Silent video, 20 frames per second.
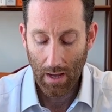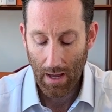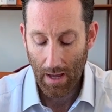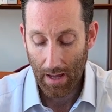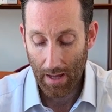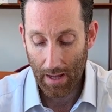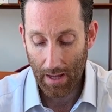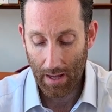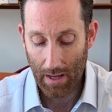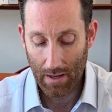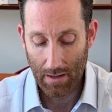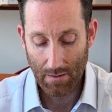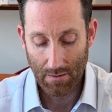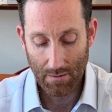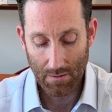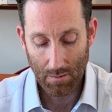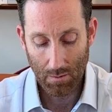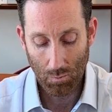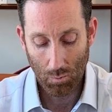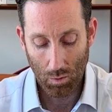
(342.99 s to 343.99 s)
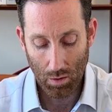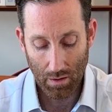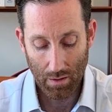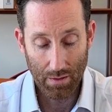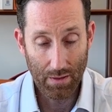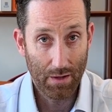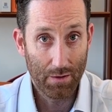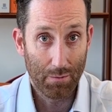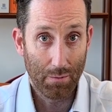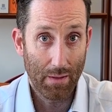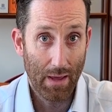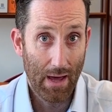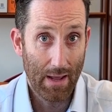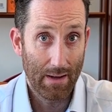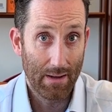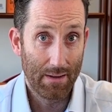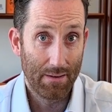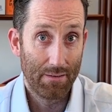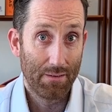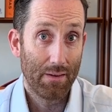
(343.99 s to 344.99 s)
And one of the things with that
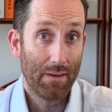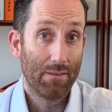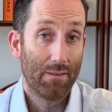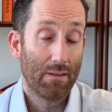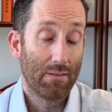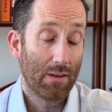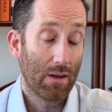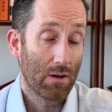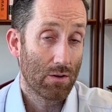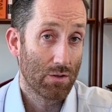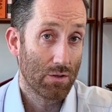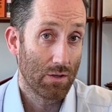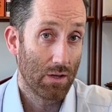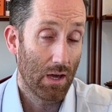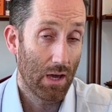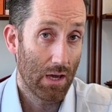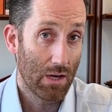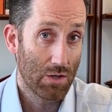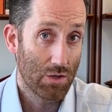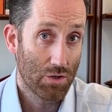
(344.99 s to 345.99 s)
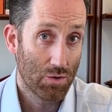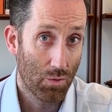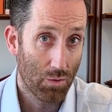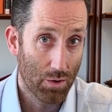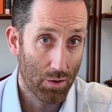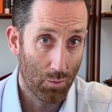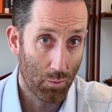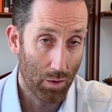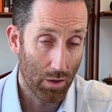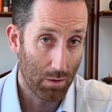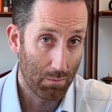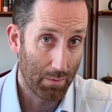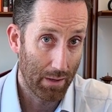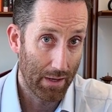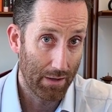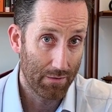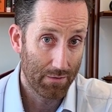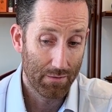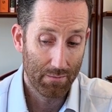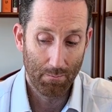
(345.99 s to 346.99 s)
is it's actually a shorter
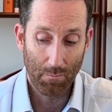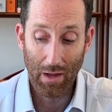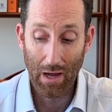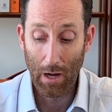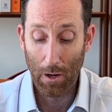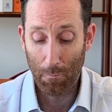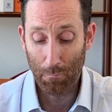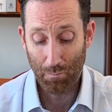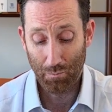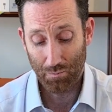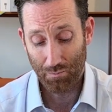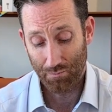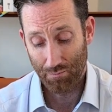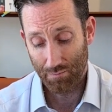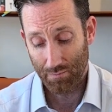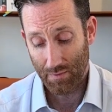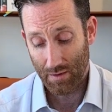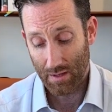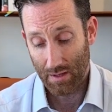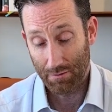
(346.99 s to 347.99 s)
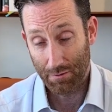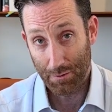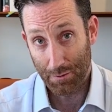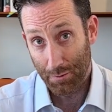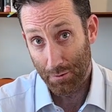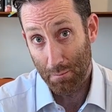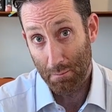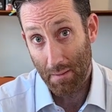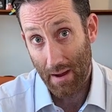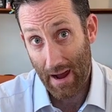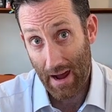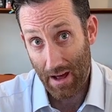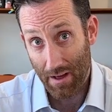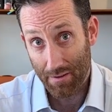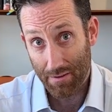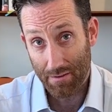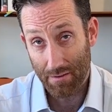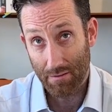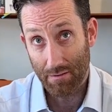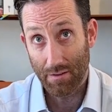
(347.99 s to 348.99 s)
wheelbase. Now, if you do the
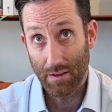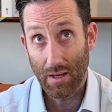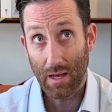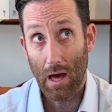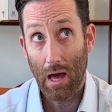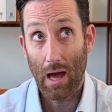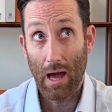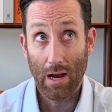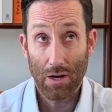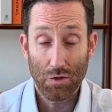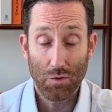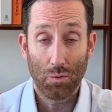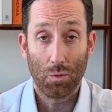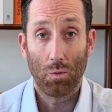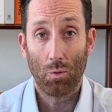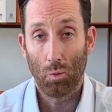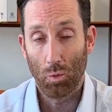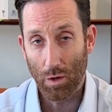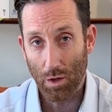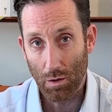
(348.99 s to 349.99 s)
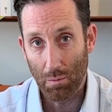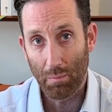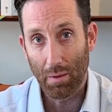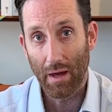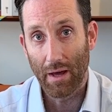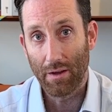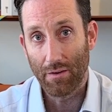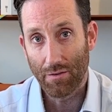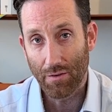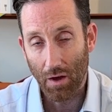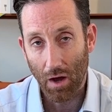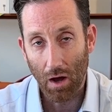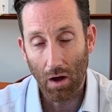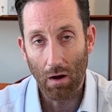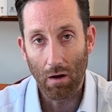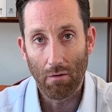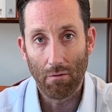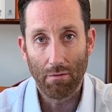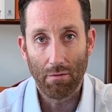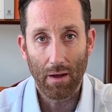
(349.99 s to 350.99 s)
math, the actual wheelbase
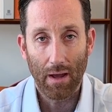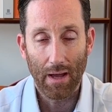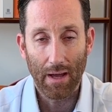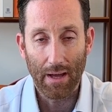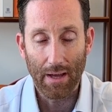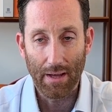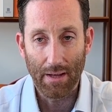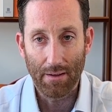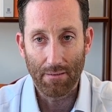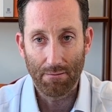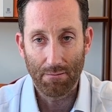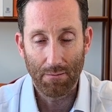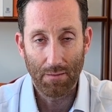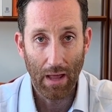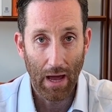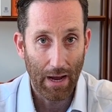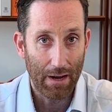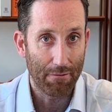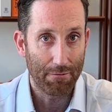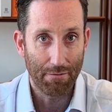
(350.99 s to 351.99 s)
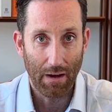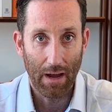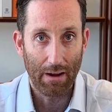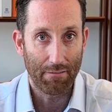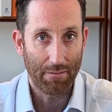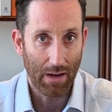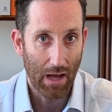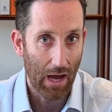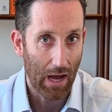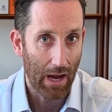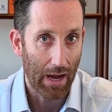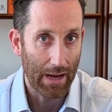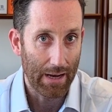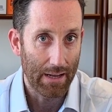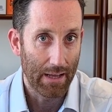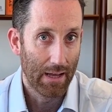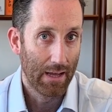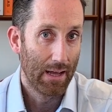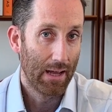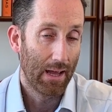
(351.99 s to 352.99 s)
of a
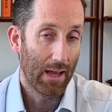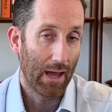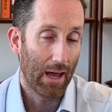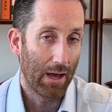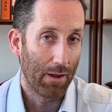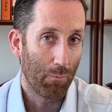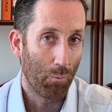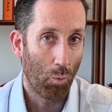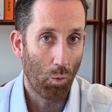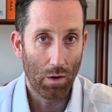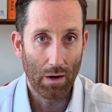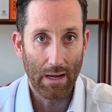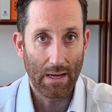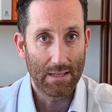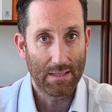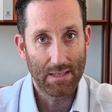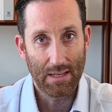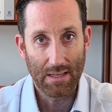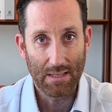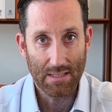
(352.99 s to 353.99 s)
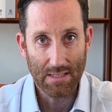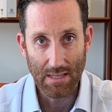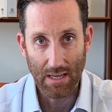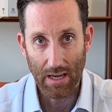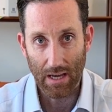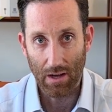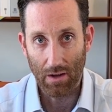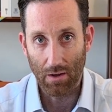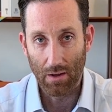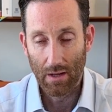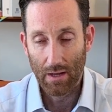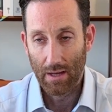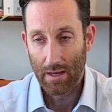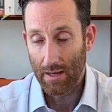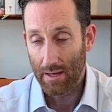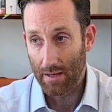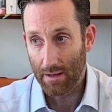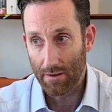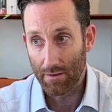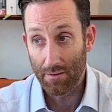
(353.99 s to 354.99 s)
959 at 1/18 scale
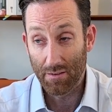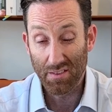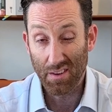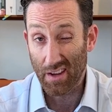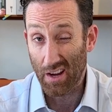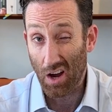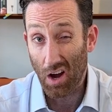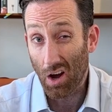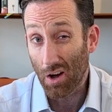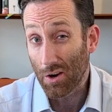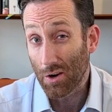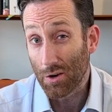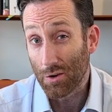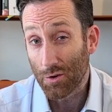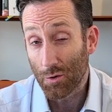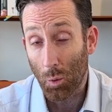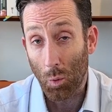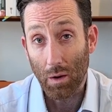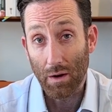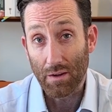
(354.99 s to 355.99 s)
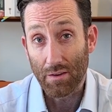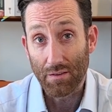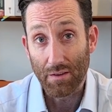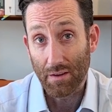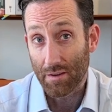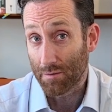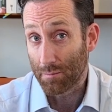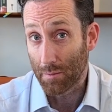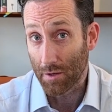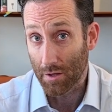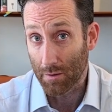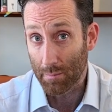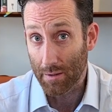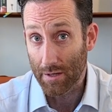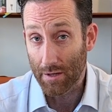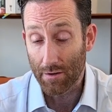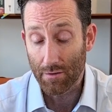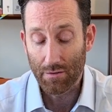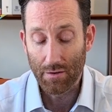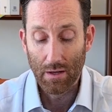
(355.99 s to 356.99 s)
is like 126
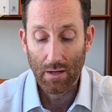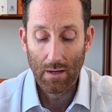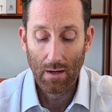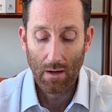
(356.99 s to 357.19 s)
millimeters.